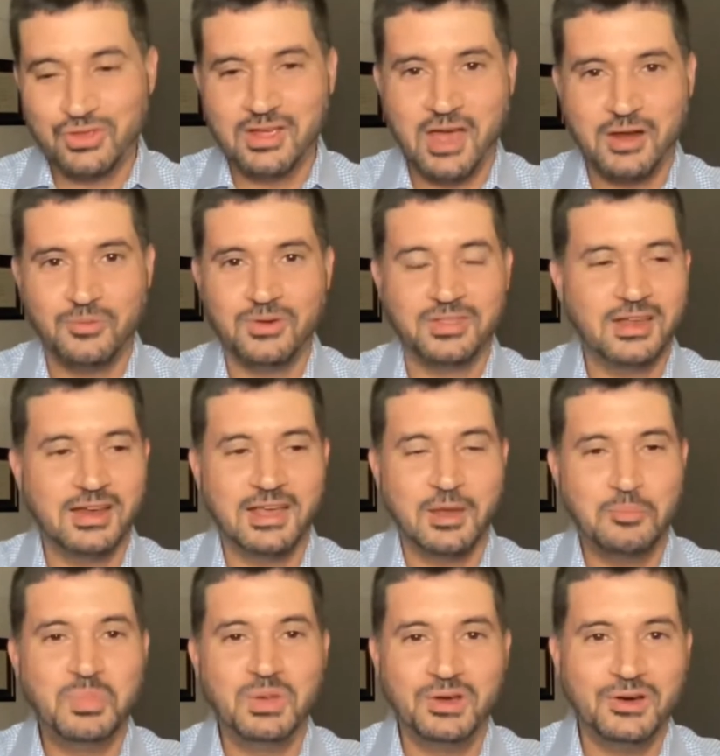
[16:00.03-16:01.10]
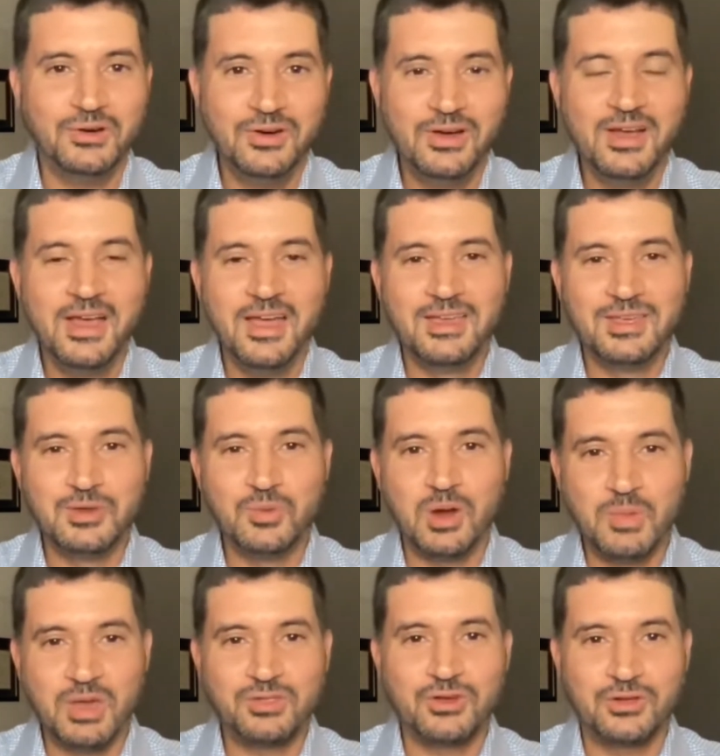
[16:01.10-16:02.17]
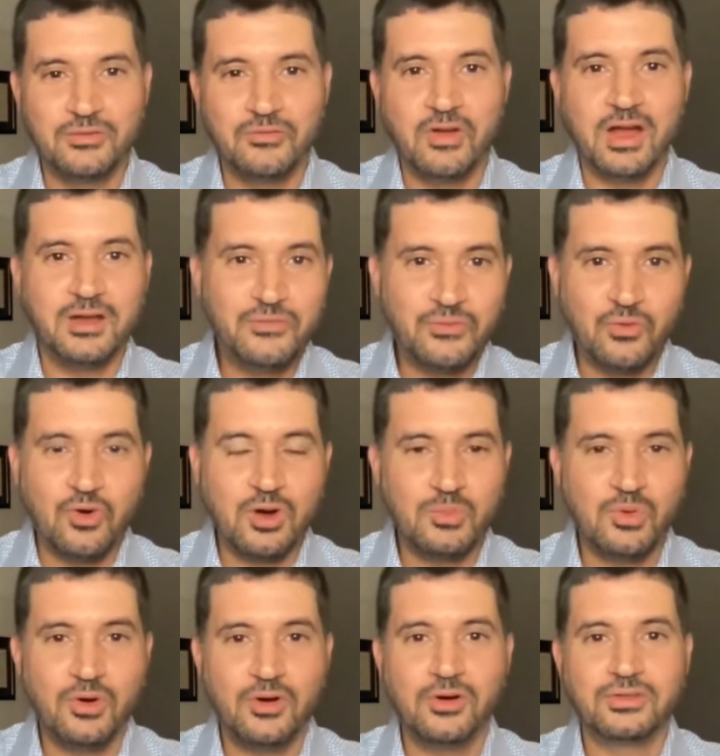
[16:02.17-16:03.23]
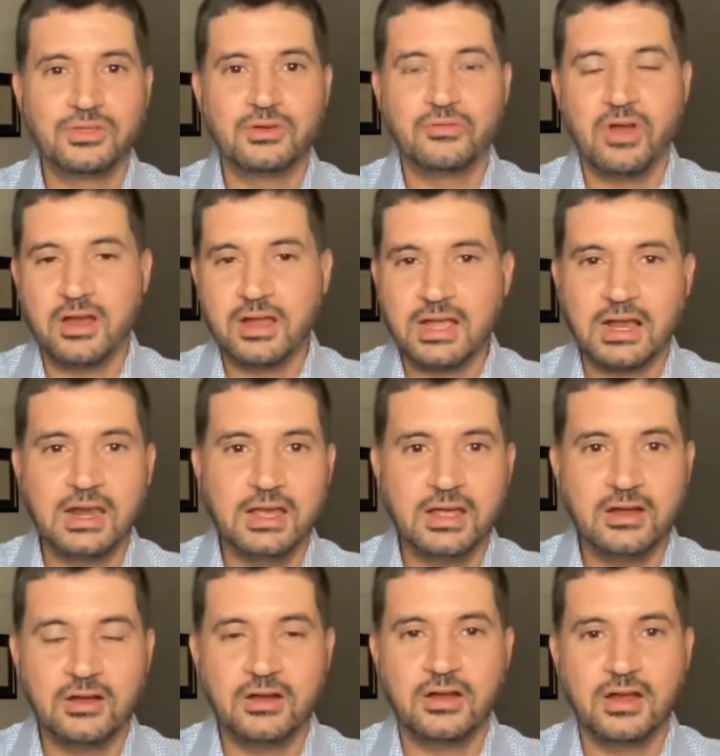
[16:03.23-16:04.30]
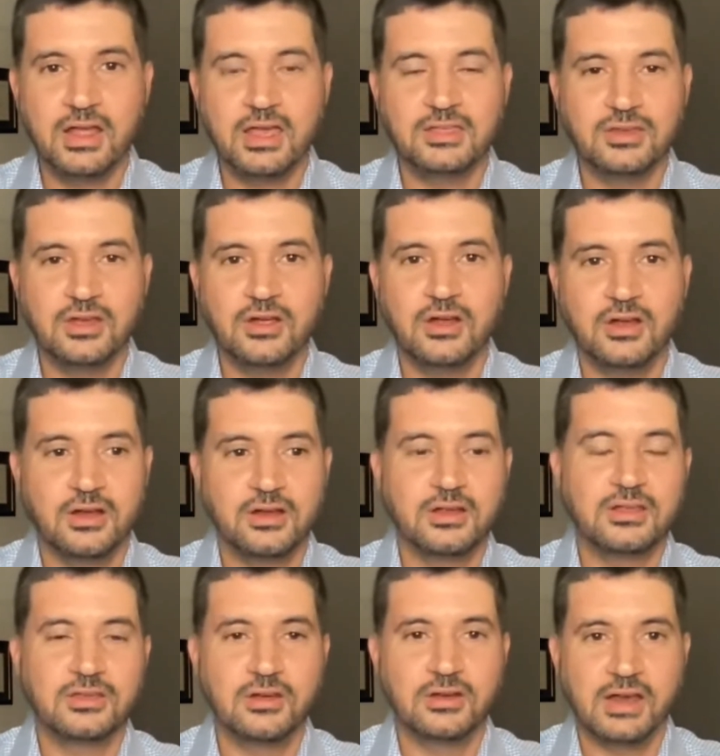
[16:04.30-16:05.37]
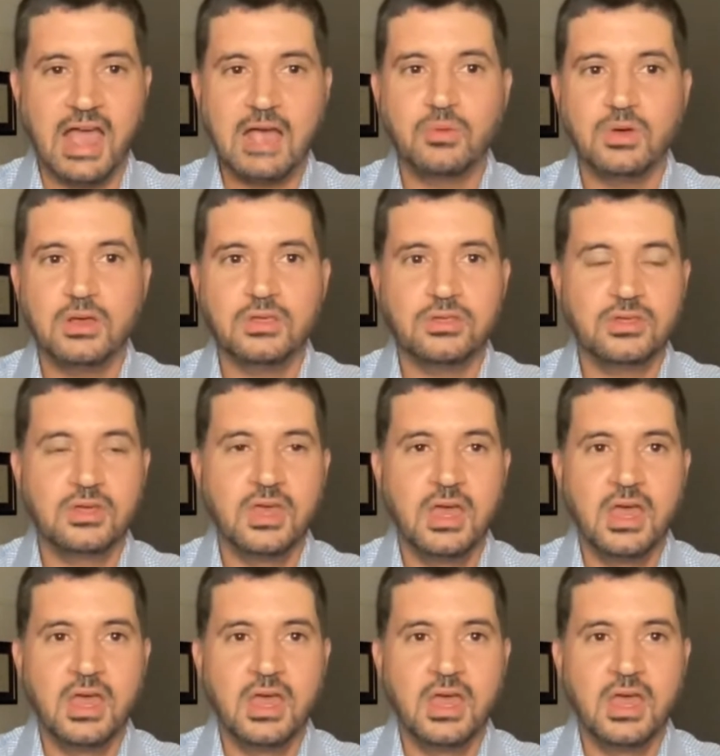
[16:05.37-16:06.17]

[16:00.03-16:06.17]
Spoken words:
I don't want to say like a bill. You want to make sure you're very formal, you're very clear in your language.